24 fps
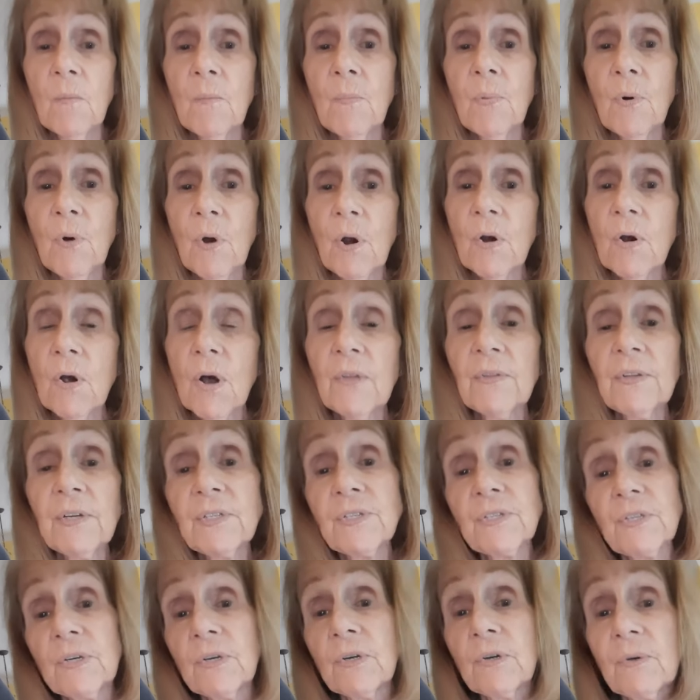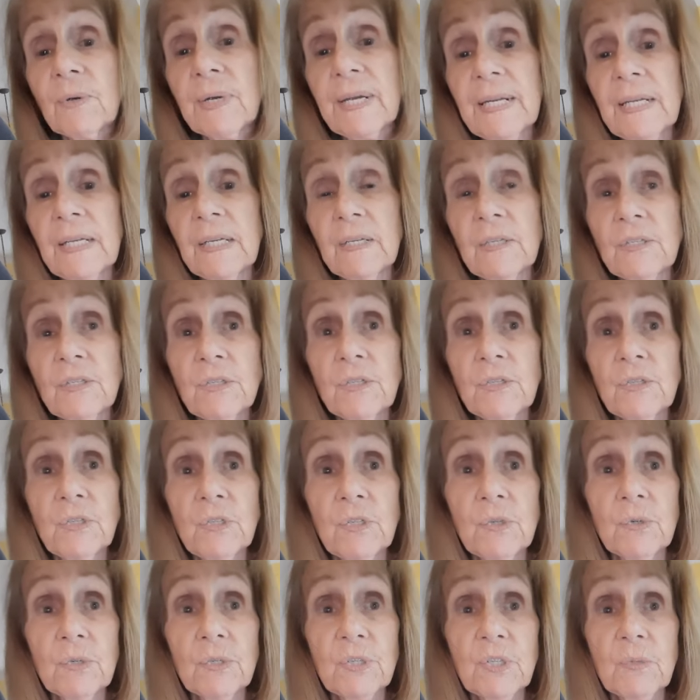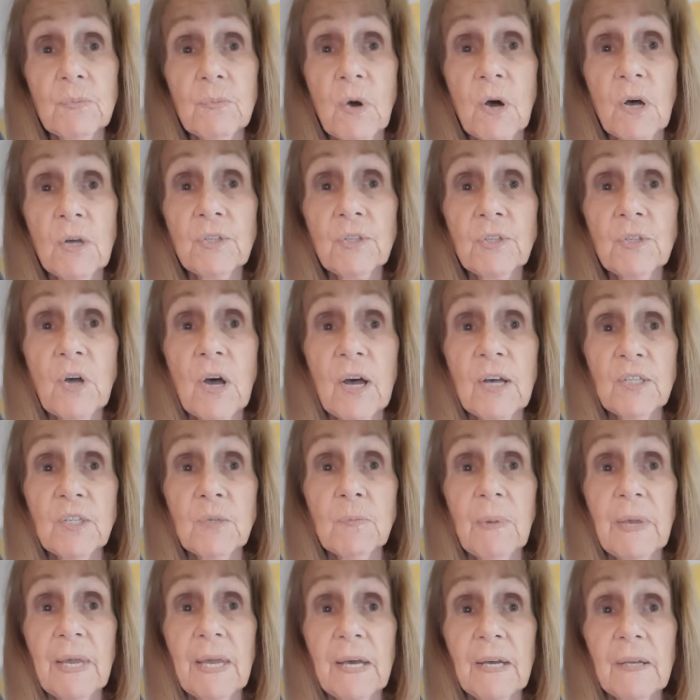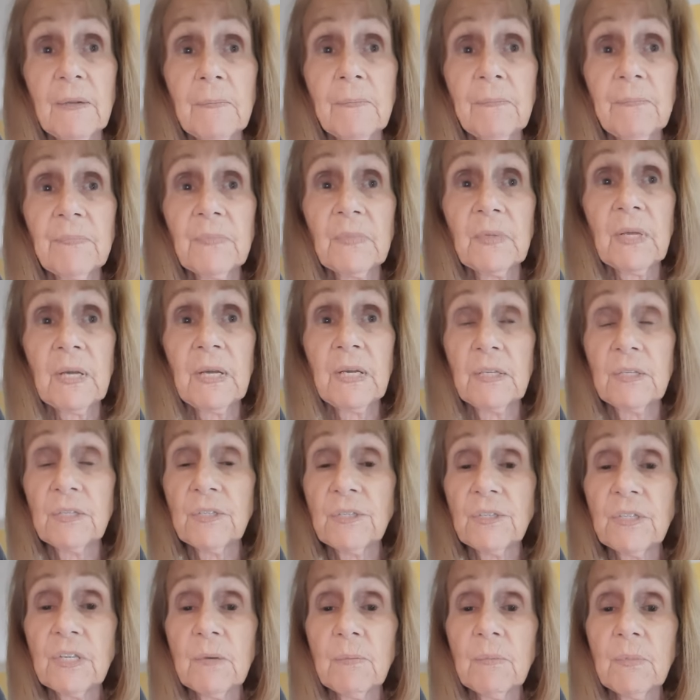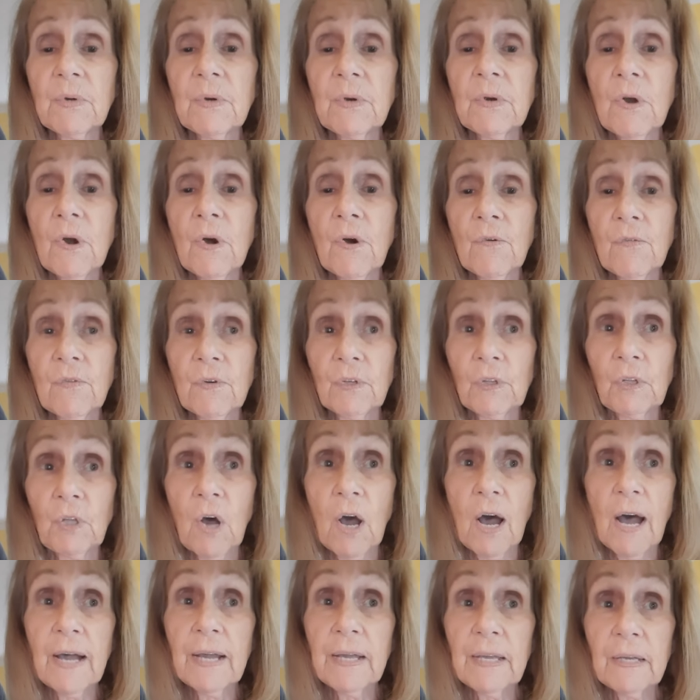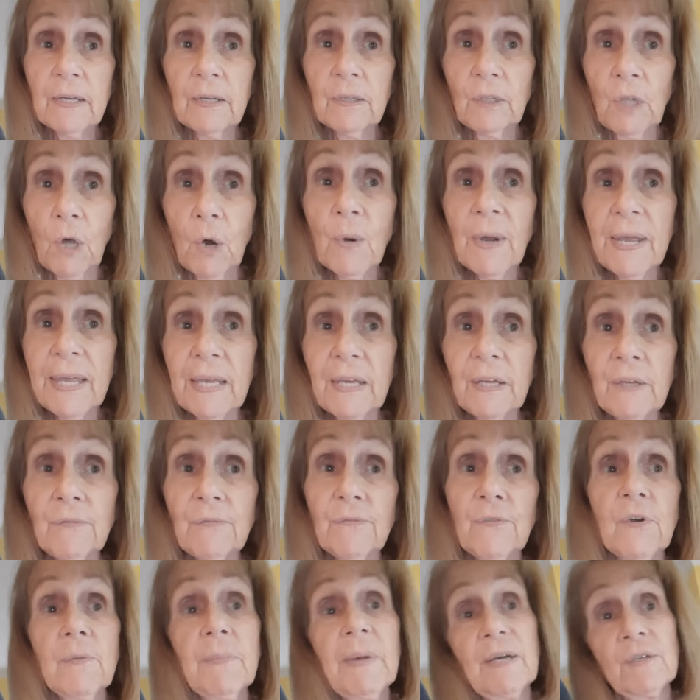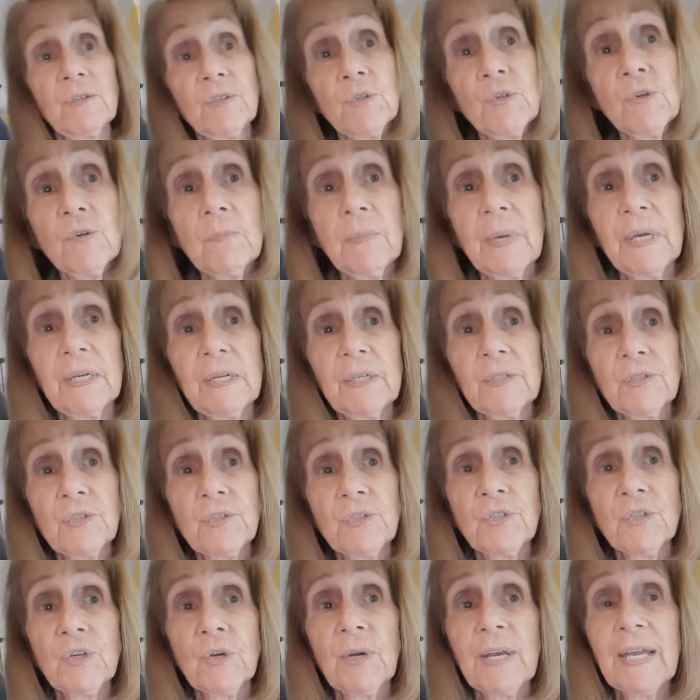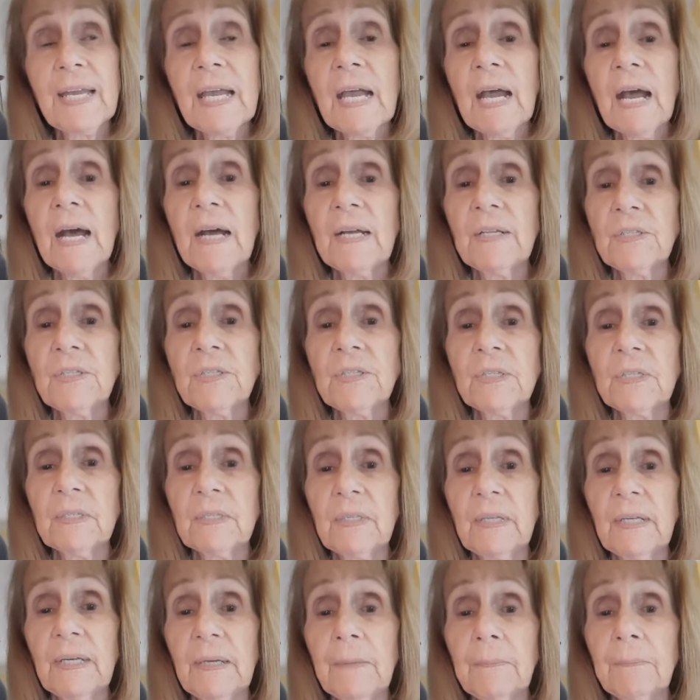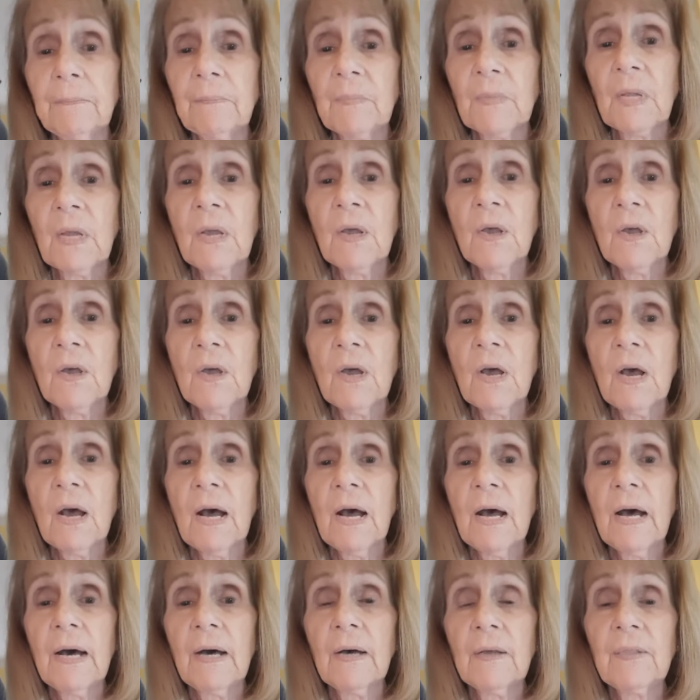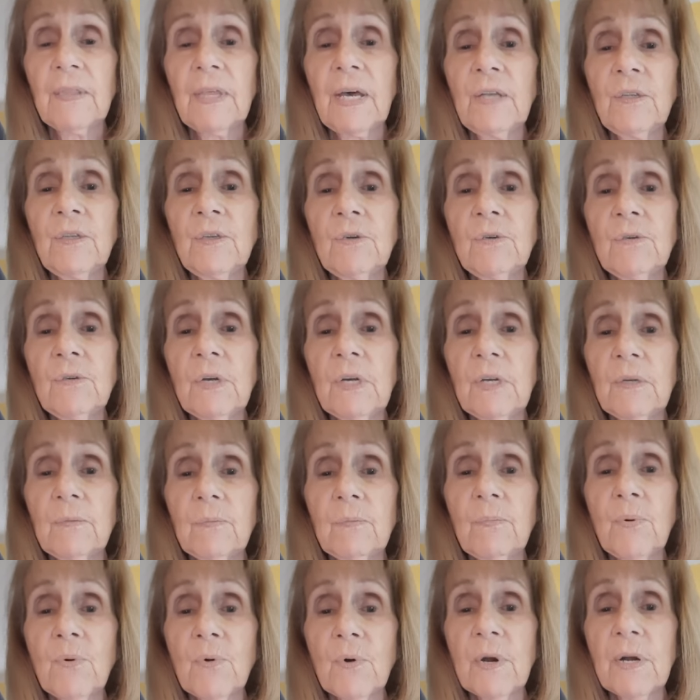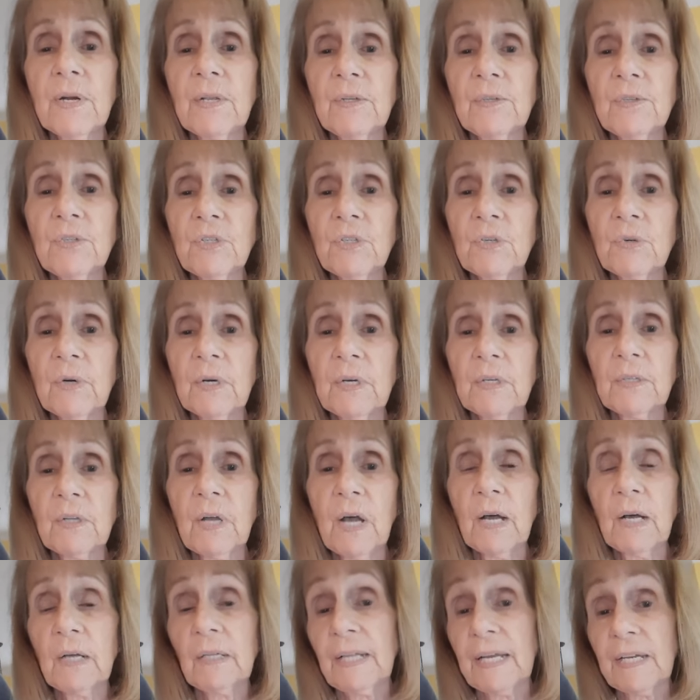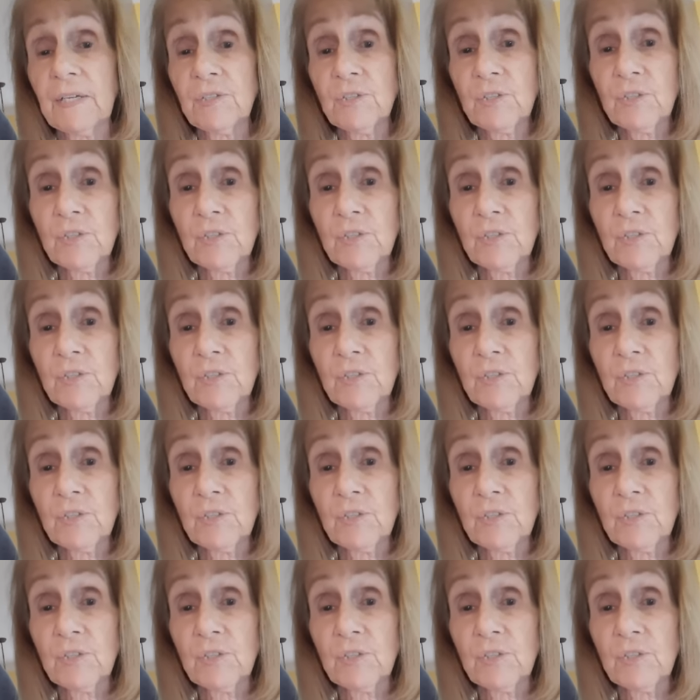Pour all these ingredients into a small saucepan and simmer over low heat for about two minutes, stirring constantly. Uh, then you can pour it into a, a glass